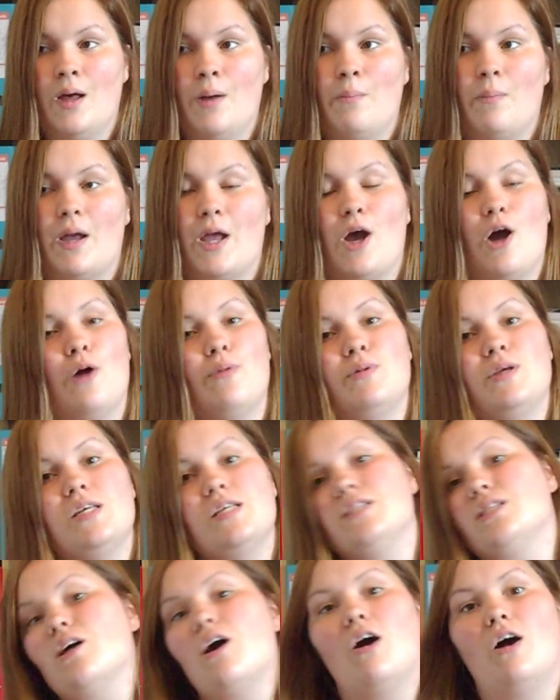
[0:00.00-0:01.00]
My
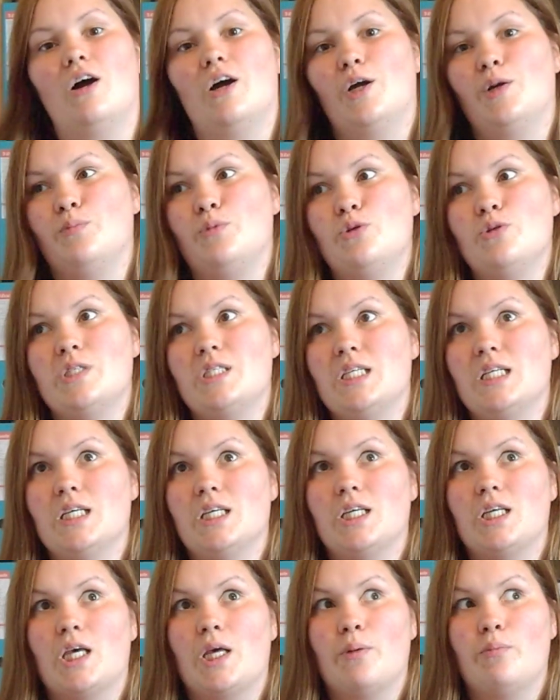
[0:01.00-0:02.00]
hobbies are
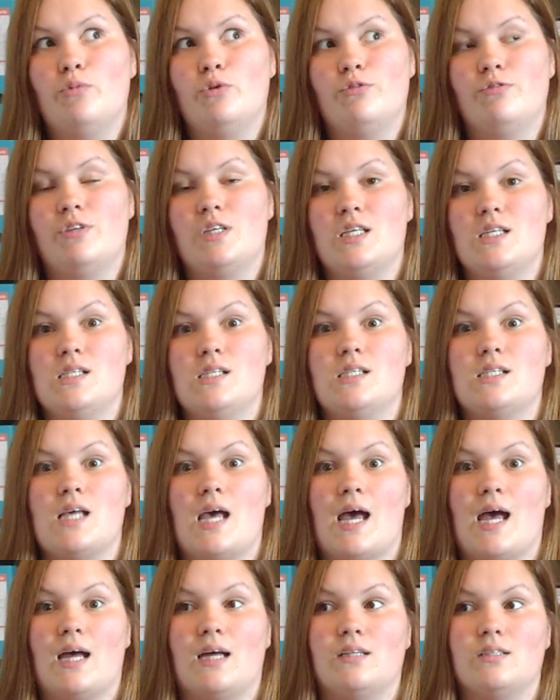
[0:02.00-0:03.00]
music, movies,
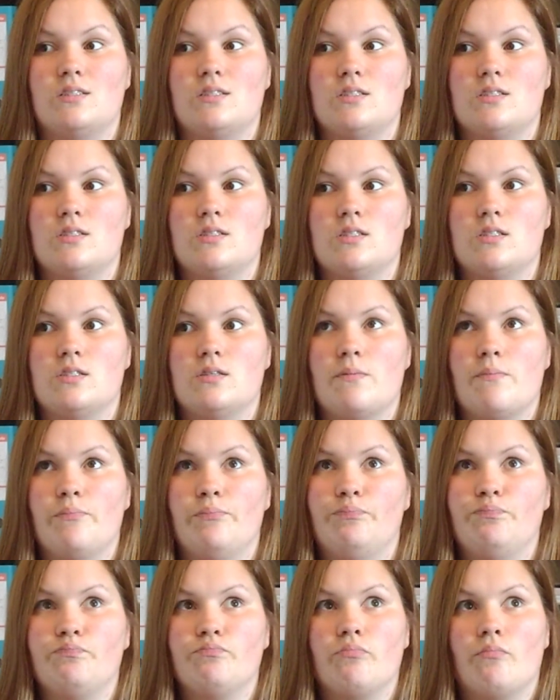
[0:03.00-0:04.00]
and
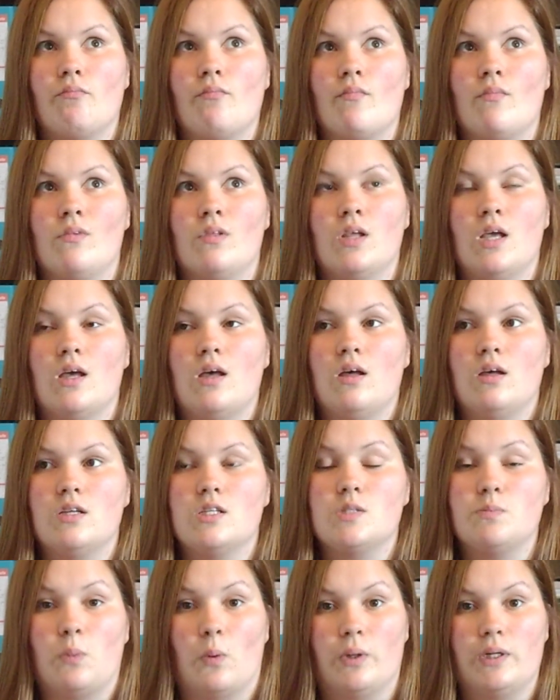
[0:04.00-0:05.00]

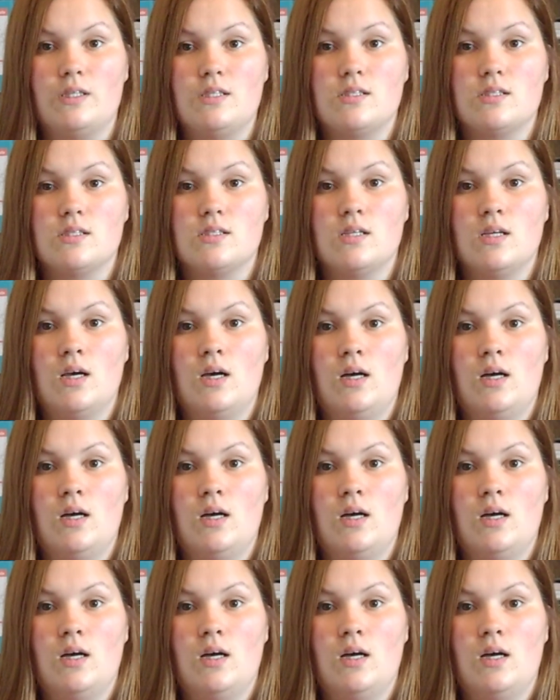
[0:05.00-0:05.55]
sports.